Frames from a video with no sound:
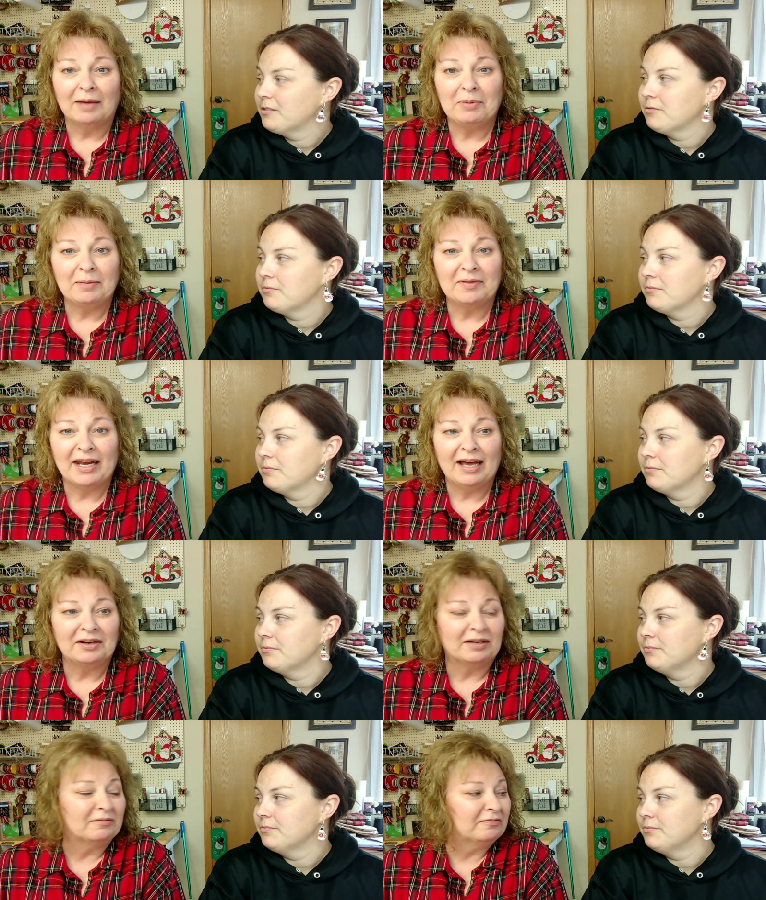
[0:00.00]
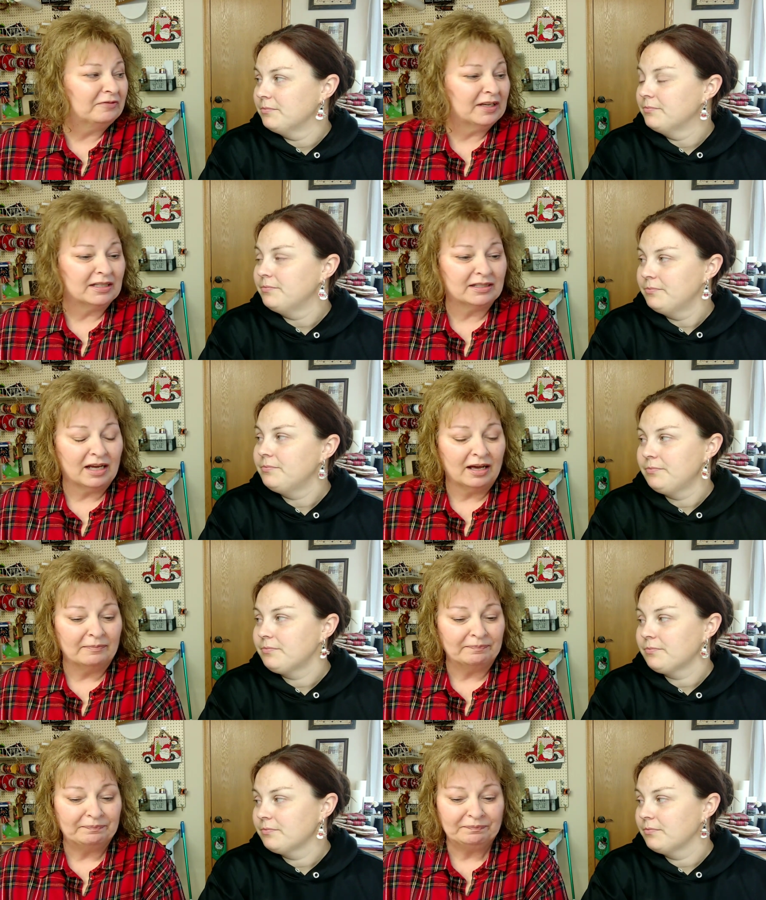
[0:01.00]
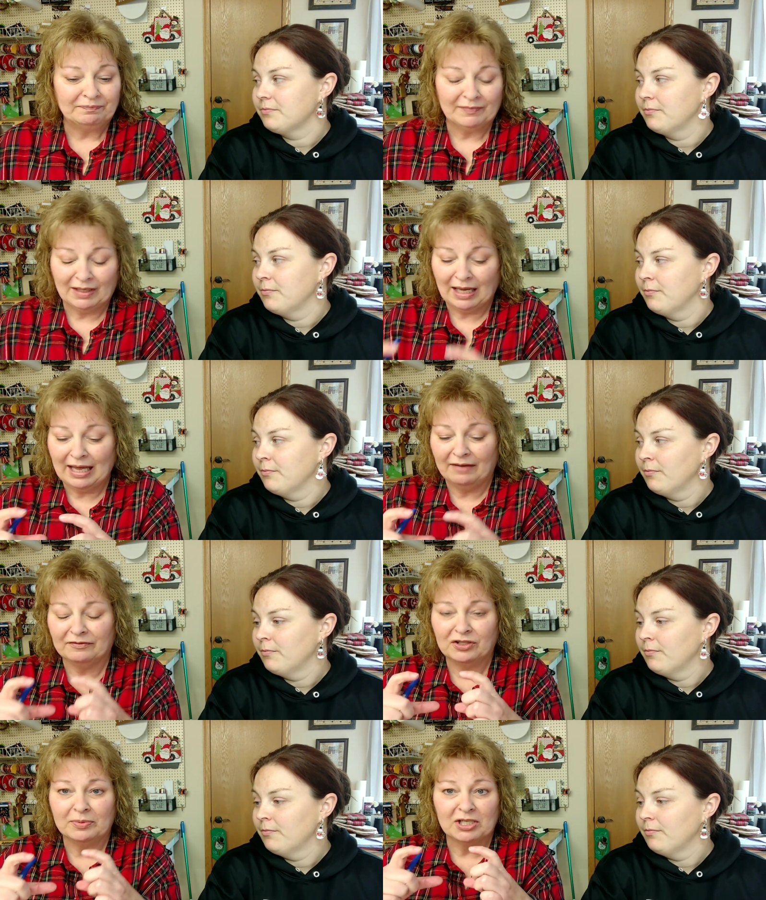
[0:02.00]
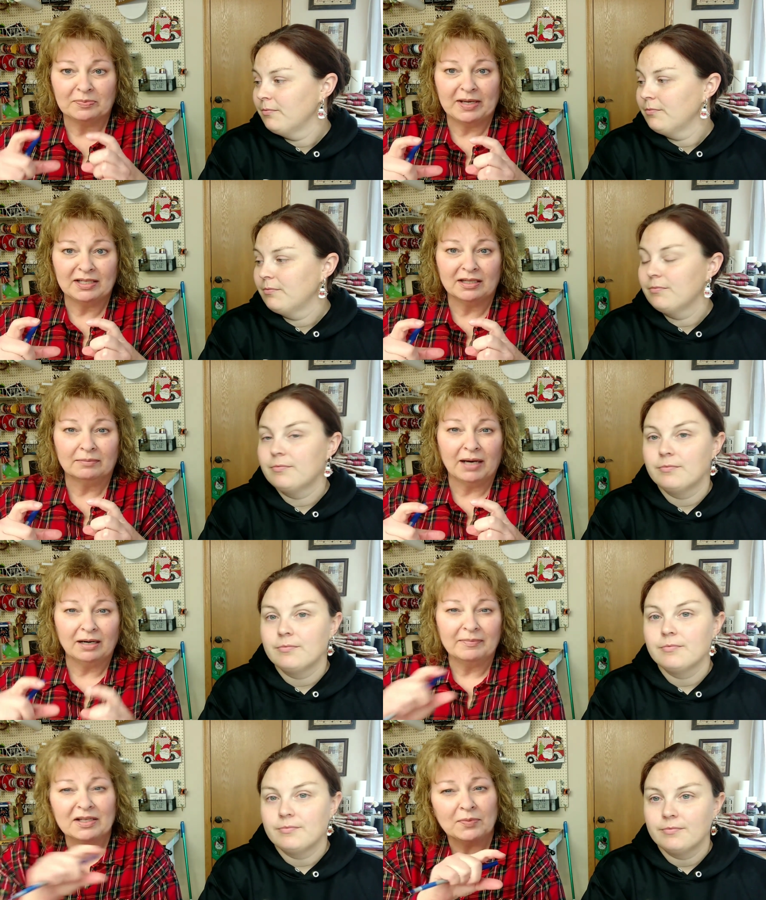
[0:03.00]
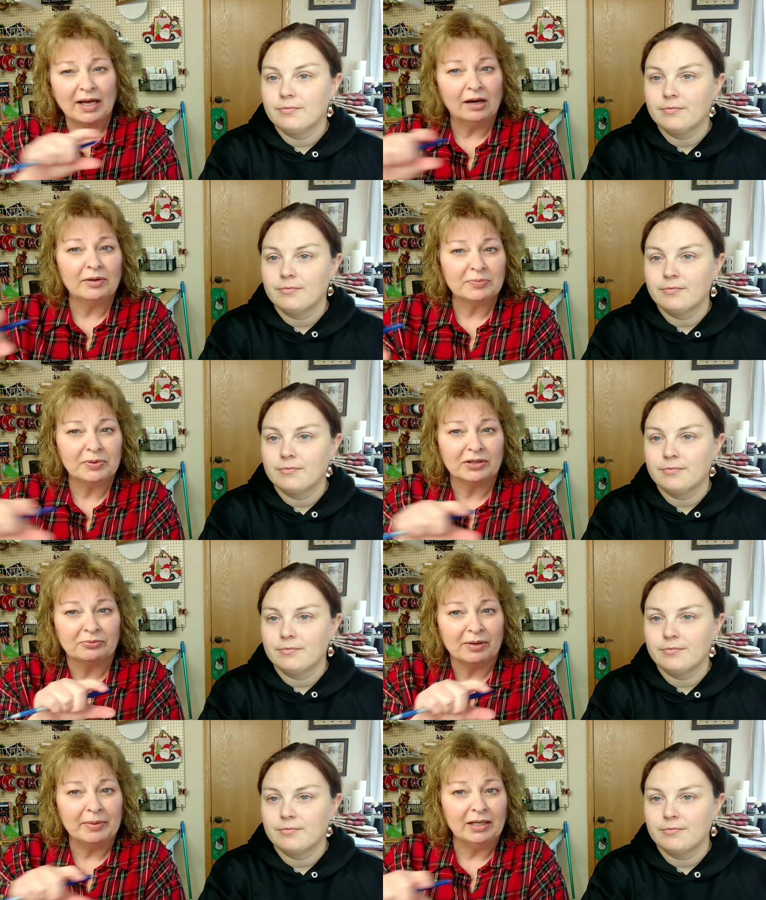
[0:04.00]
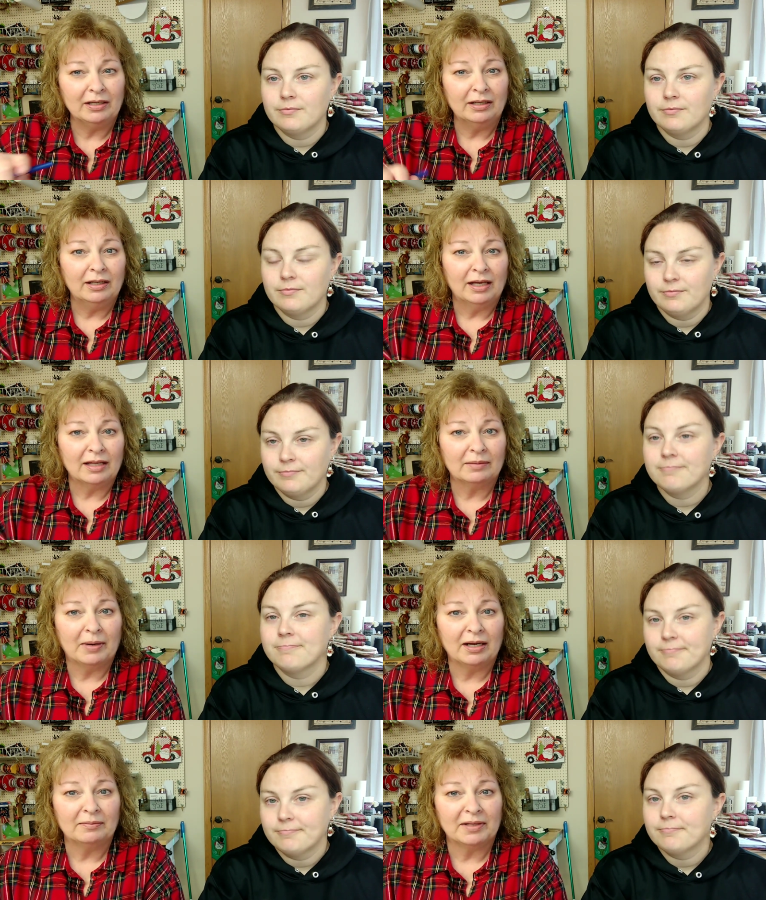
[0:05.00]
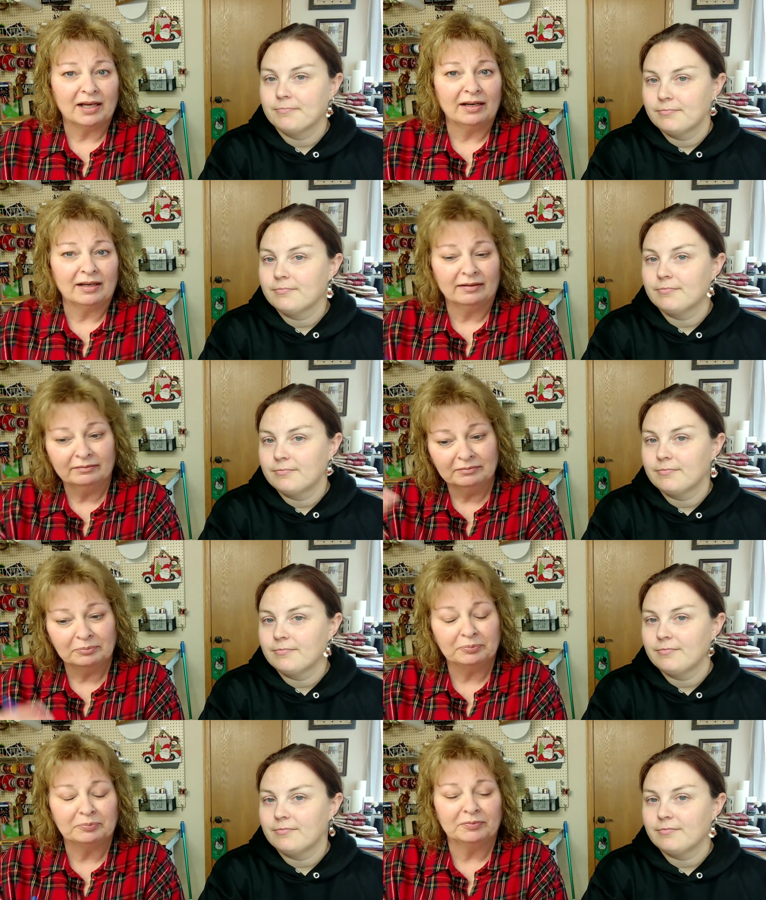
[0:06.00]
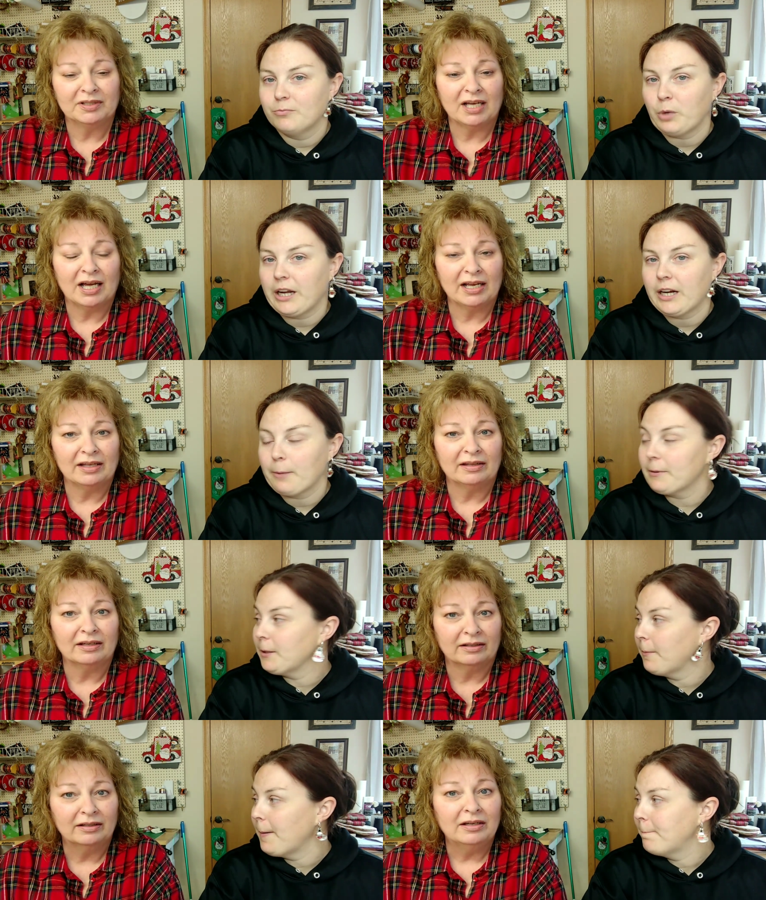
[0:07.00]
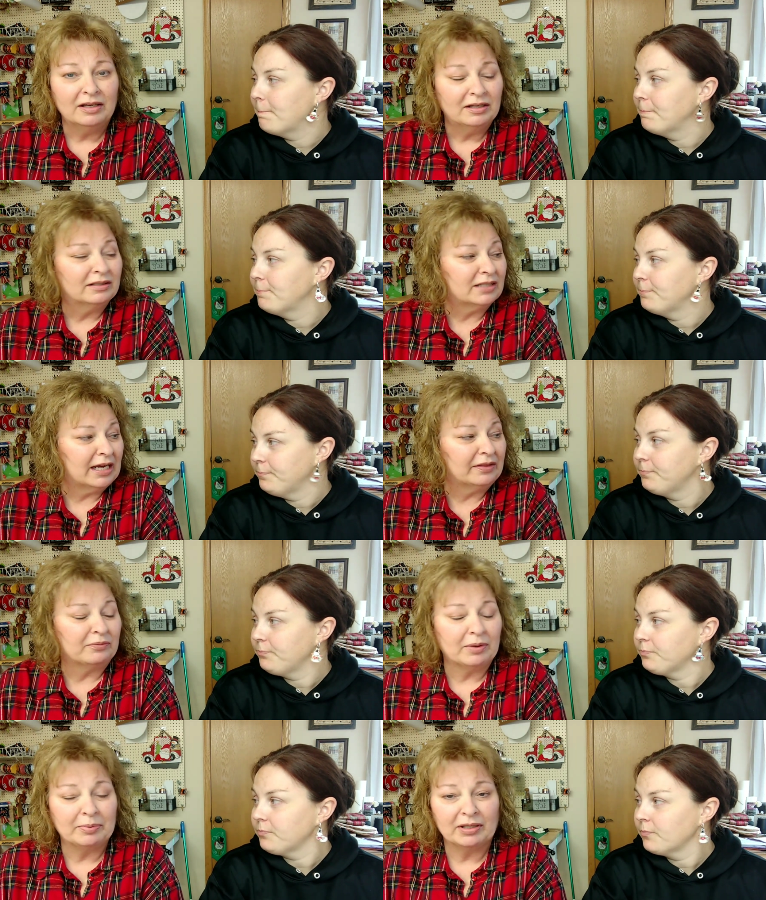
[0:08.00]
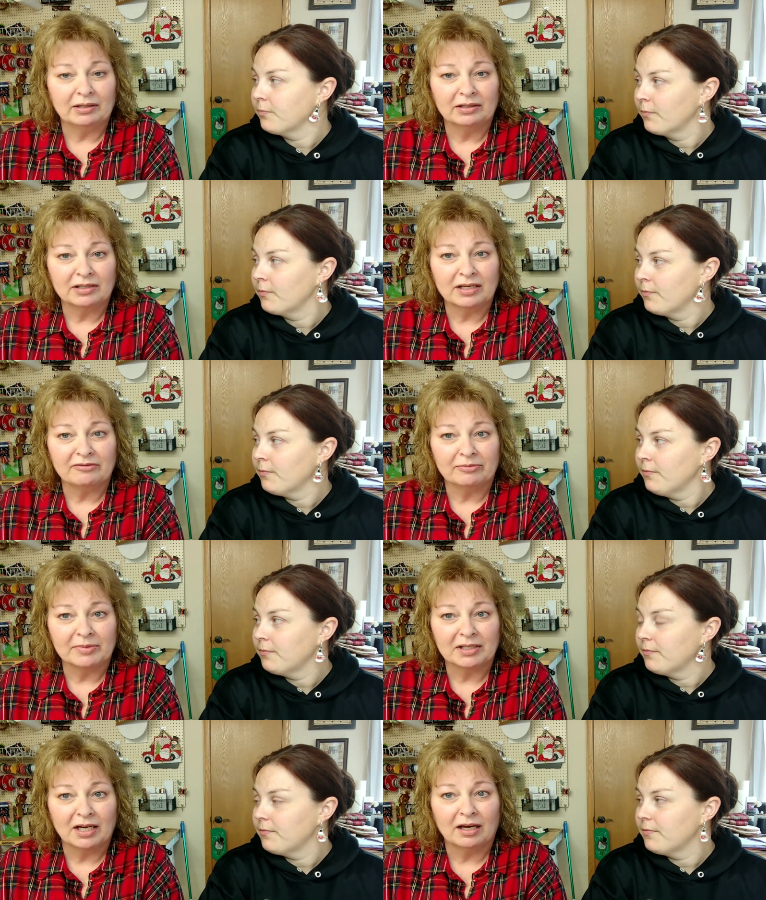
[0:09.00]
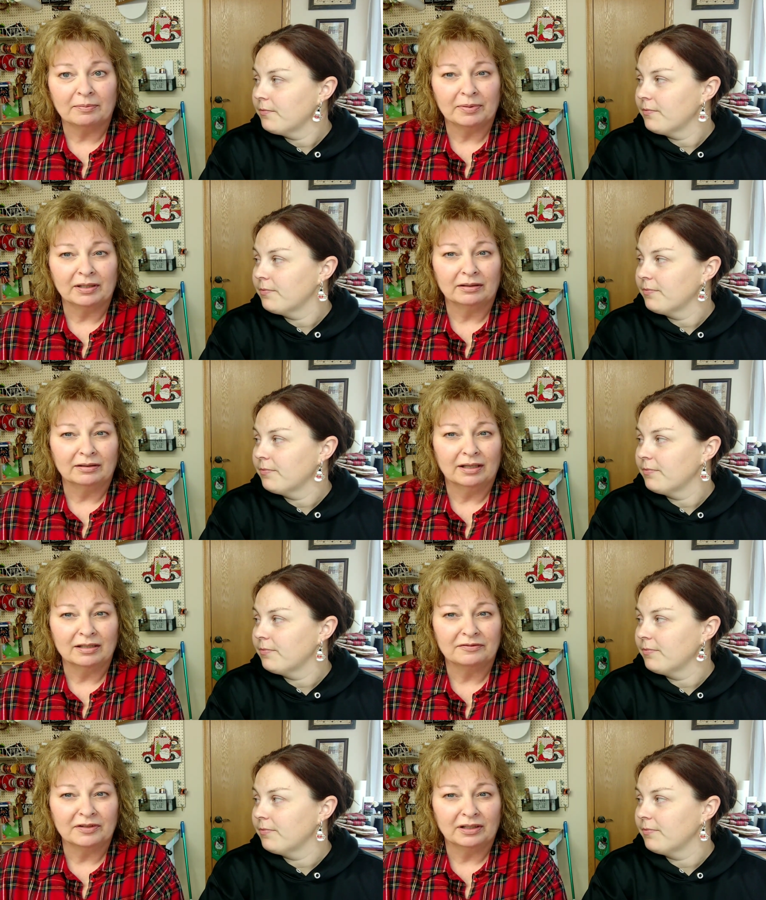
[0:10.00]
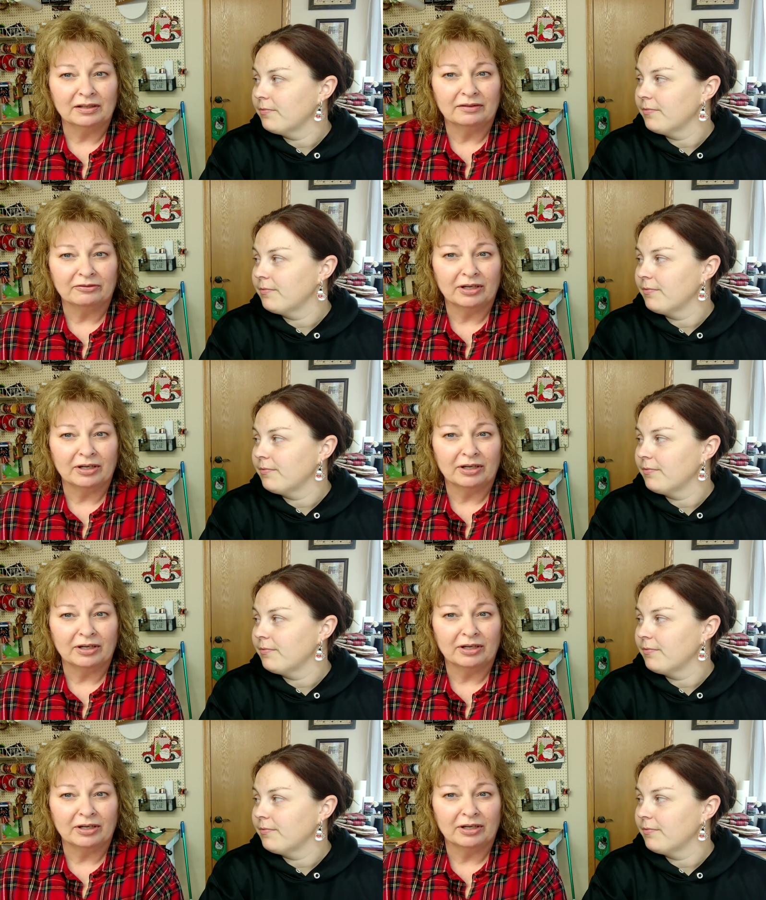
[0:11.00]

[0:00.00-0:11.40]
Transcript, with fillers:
Speaker 1: I pop that out. It fits. Um, I have too much space at the bottom. That's why I always put the ribbon at the bottom to kind of tie in the tie in the ribbon and stuff from the top and, and to fill in the